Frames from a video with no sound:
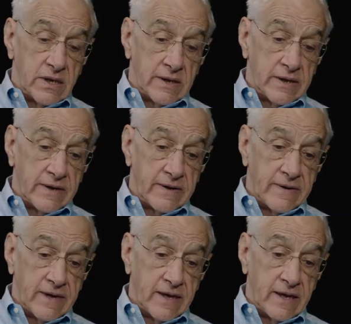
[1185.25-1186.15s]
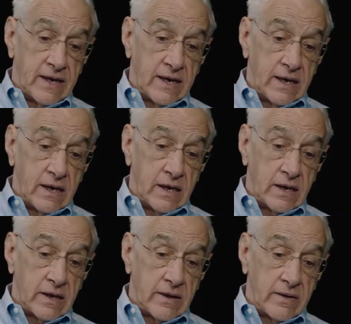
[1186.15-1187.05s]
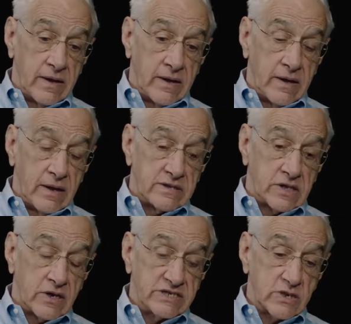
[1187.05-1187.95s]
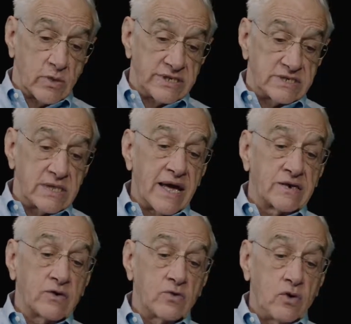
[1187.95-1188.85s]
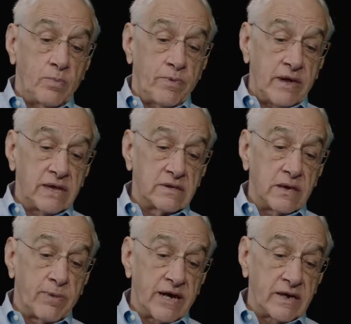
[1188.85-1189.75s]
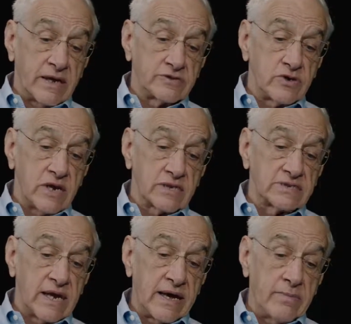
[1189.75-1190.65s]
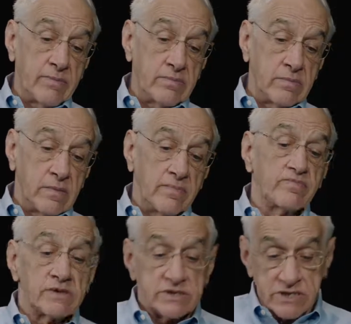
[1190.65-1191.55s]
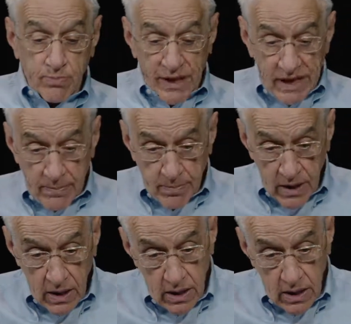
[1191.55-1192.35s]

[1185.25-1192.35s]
Right. And as a consequence, that group at the Applied Electronics Lab split up.